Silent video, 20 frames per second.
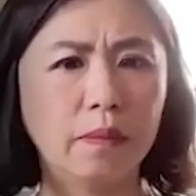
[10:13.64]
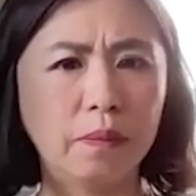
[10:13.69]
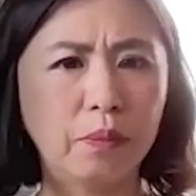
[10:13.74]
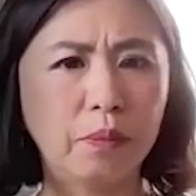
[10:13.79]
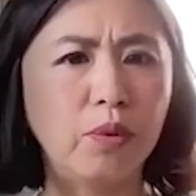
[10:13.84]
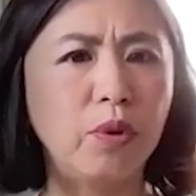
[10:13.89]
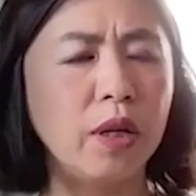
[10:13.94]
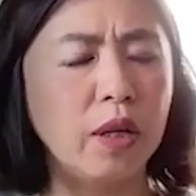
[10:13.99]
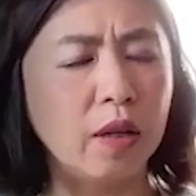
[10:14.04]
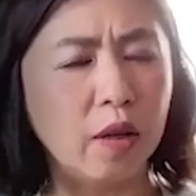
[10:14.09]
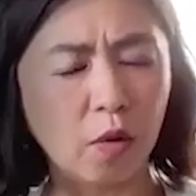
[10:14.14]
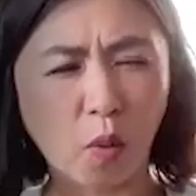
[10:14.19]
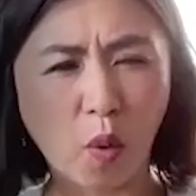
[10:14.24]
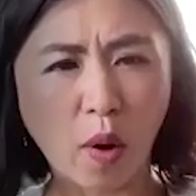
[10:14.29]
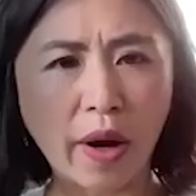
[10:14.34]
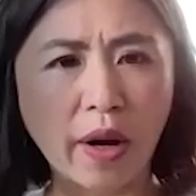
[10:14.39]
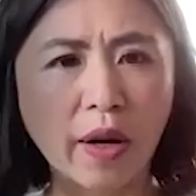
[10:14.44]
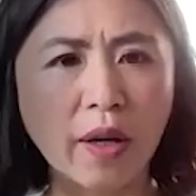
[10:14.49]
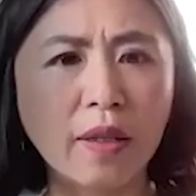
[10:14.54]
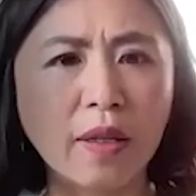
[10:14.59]
bring
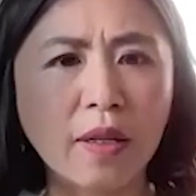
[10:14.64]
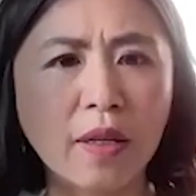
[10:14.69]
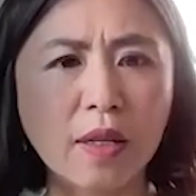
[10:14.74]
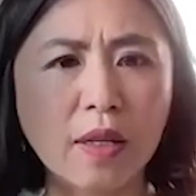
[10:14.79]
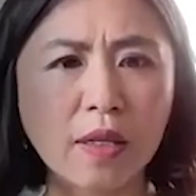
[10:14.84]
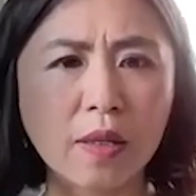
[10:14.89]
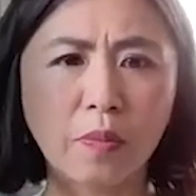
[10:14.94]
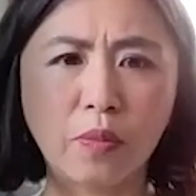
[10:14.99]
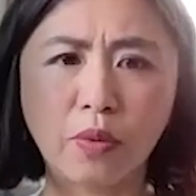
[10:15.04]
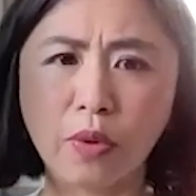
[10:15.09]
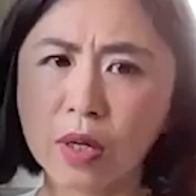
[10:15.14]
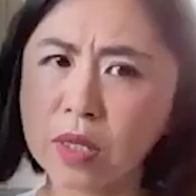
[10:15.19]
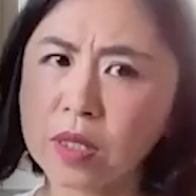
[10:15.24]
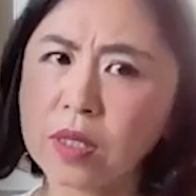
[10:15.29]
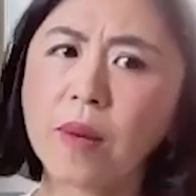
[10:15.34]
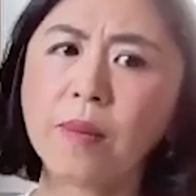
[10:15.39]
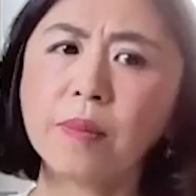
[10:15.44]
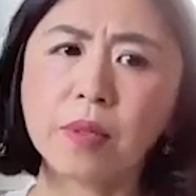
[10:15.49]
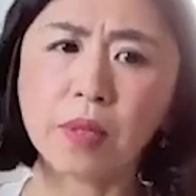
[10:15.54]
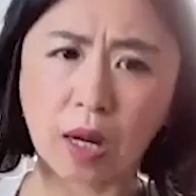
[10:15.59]
awareness, bring
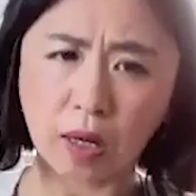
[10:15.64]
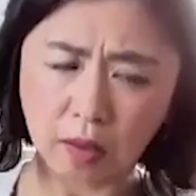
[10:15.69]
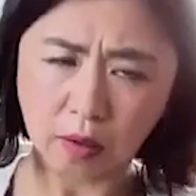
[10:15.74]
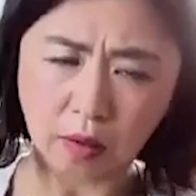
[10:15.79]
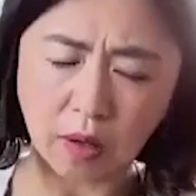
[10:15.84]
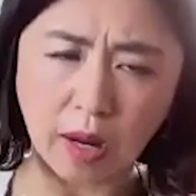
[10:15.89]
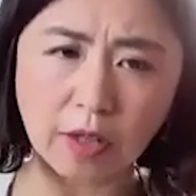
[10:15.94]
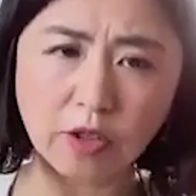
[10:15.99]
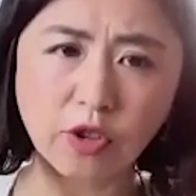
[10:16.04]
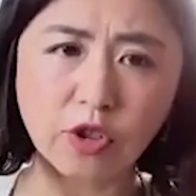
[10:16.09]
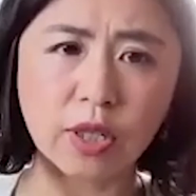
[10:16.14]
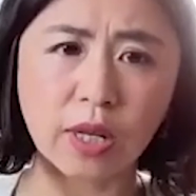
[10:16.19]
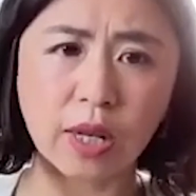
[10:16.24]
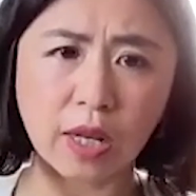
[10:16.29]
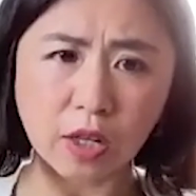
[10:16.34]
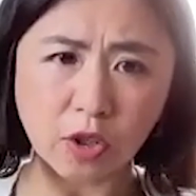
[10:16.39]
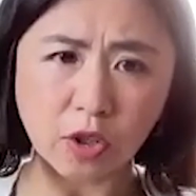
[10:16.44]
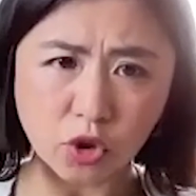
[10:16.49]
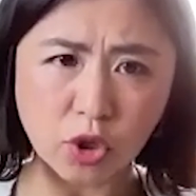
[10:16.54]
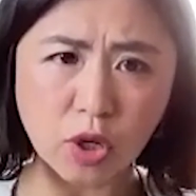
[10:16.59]
some
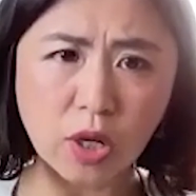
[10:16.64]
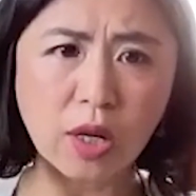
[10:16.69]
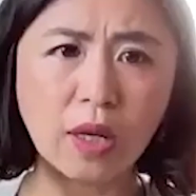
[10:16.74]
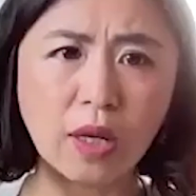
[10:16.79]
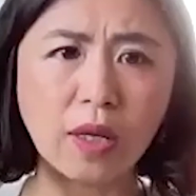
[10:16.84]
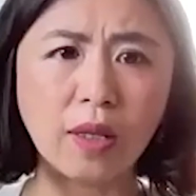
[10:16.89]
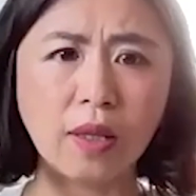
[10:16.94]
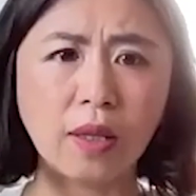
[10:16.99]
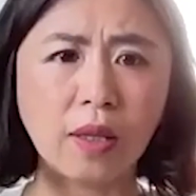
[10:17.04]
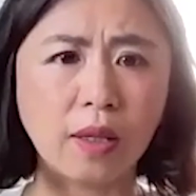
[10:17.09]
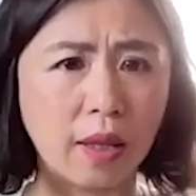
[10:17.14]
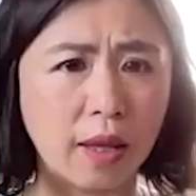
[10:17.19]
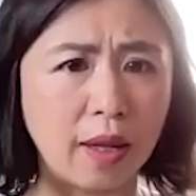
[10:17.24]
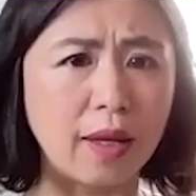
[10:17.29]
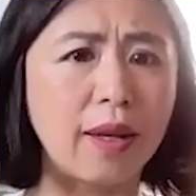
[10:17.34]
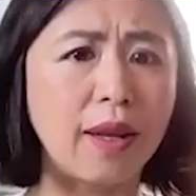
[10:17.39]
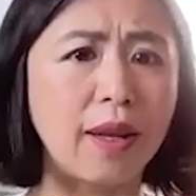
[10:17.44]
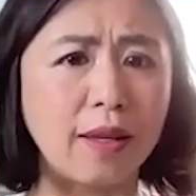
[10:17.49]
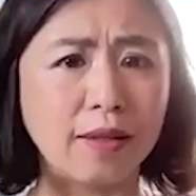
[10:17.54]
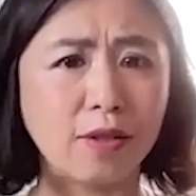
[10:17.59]
psychoeducation that they
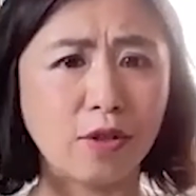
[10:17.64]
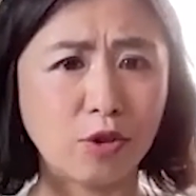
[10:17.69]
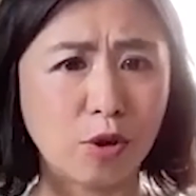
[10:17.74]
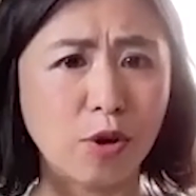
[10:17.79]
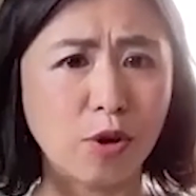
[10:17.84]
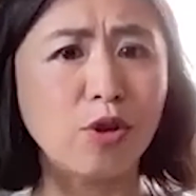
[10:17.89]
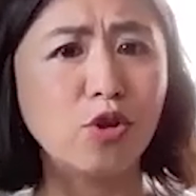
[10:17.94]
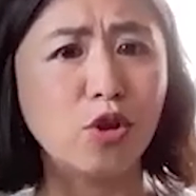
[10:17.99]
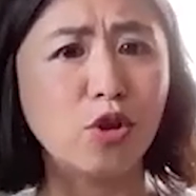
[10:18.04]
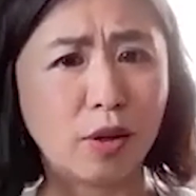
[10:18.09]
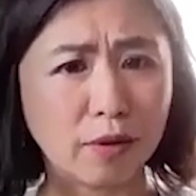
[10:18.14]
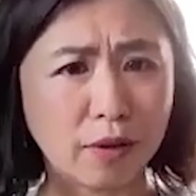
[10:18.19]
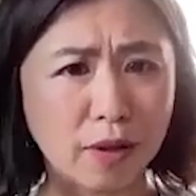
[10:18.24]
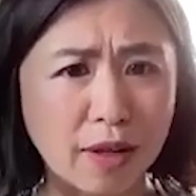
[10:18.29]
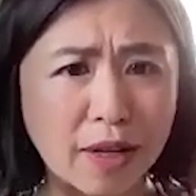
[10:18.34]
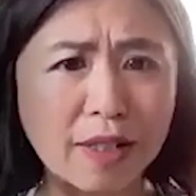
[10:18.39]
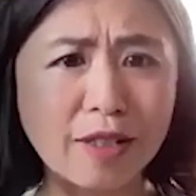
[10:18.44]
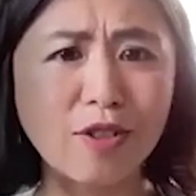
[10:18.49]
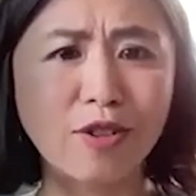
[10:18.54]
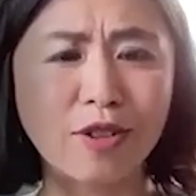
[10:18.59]
can search on the
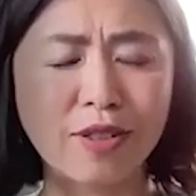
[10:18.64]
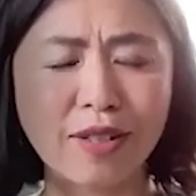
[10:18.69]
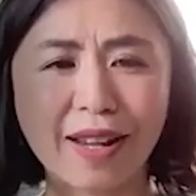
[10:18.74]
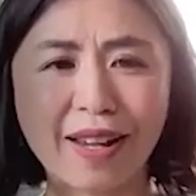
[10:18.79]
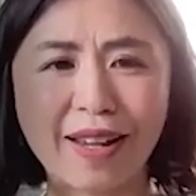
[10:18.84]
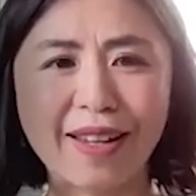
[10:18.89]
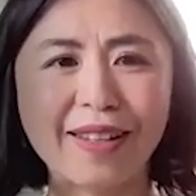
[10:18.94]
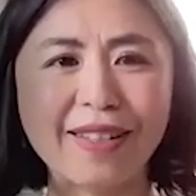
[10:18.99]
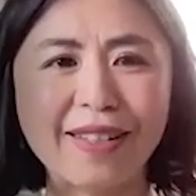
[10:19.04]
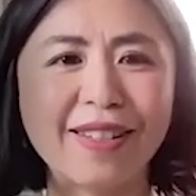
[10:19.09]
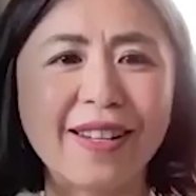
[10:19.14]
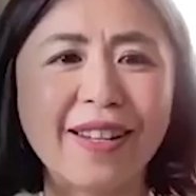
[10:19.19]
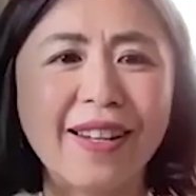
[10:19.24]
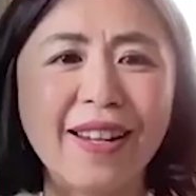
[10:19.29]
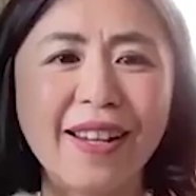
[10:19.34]
internet